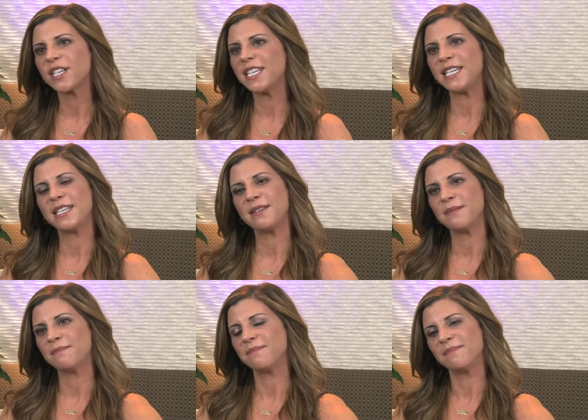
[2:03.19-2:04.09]

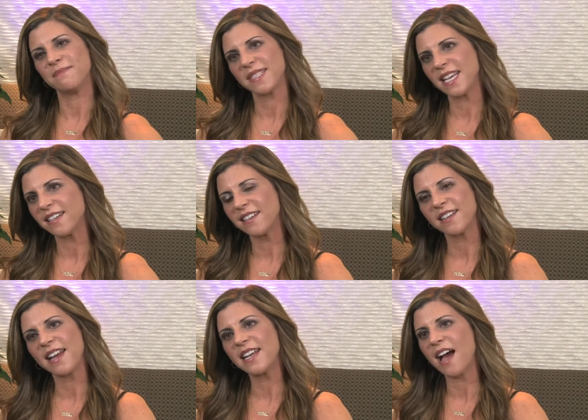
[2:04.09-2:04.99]
he said, "Good
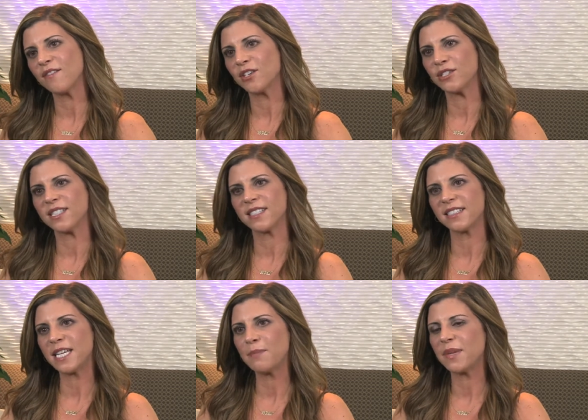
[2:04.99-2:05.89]
night, have a good
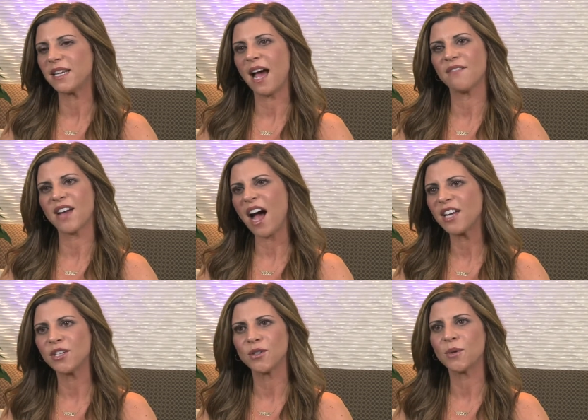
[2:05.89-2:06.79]
sleep, and I've
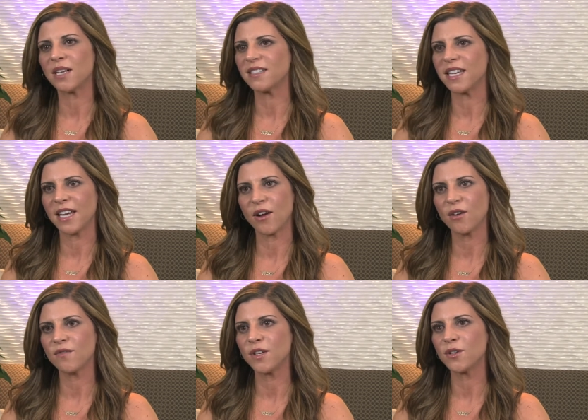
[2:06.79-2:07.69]
got you, I'll take
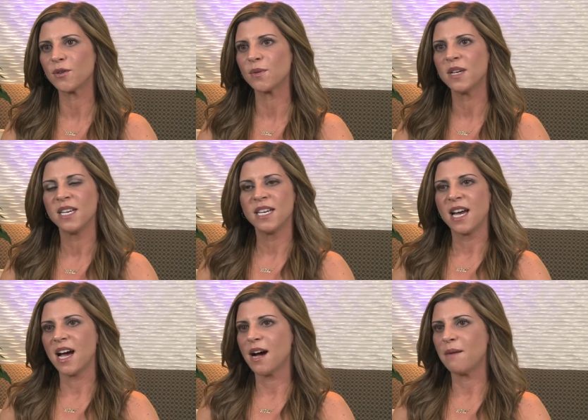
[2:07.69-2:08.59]
care of you."
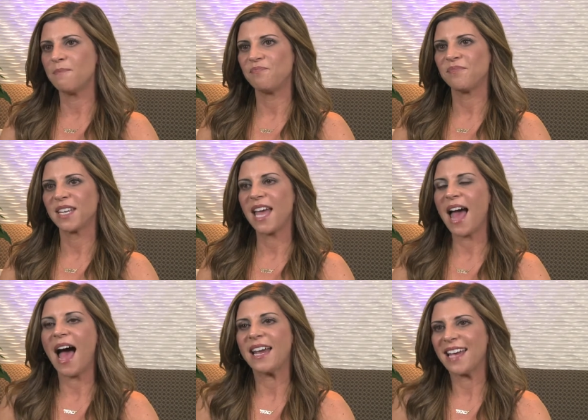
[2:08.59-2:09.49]

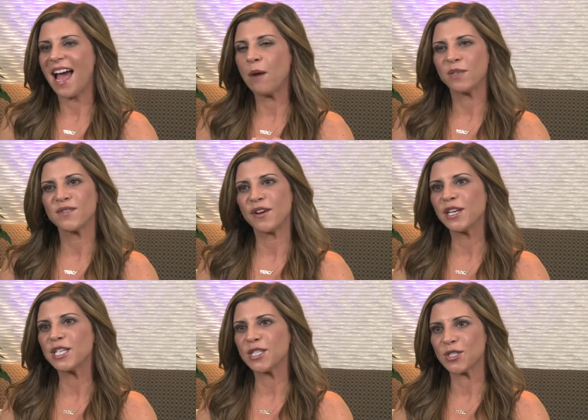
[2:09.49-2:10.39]
I was
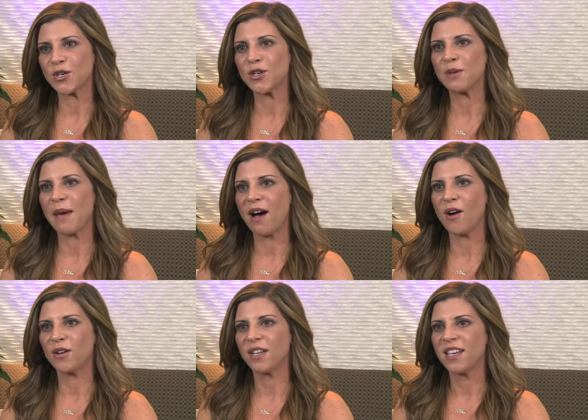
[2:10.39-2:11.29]
very concerned
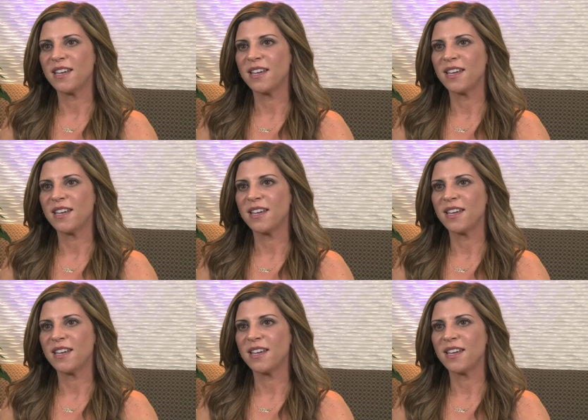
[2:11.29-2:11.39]
about